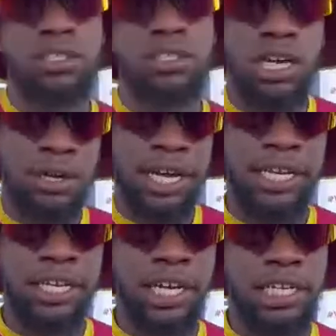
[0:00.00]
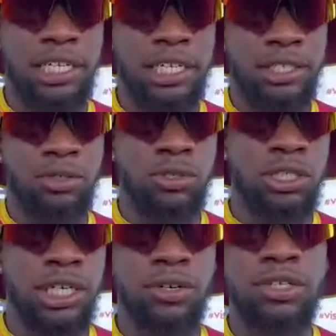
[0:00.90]
Guyana and Nass were
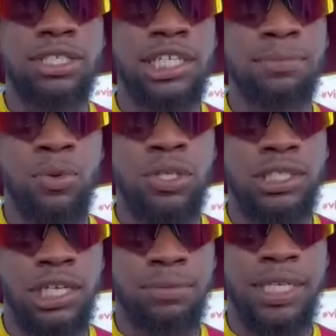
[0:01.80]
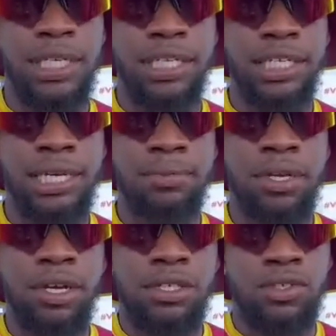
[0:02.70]
tied on the same points at the beginning of the game.
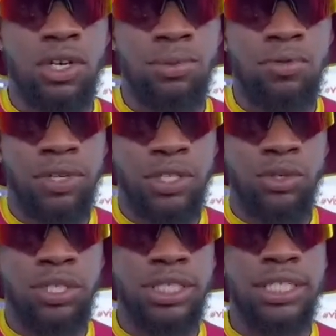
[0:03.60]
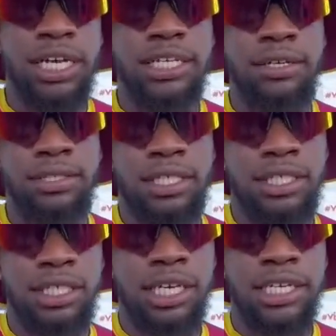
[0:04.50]
So coming up victorious in the end
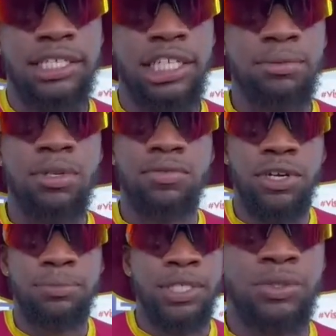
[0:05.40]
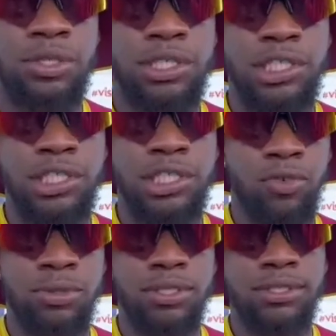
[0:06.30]
takes us high in the table. I'm very pleased with the team's
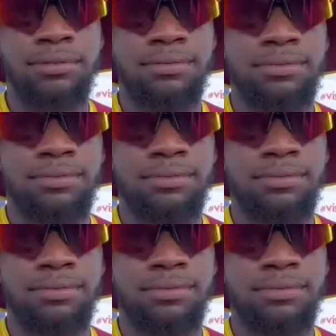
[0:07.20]
performance.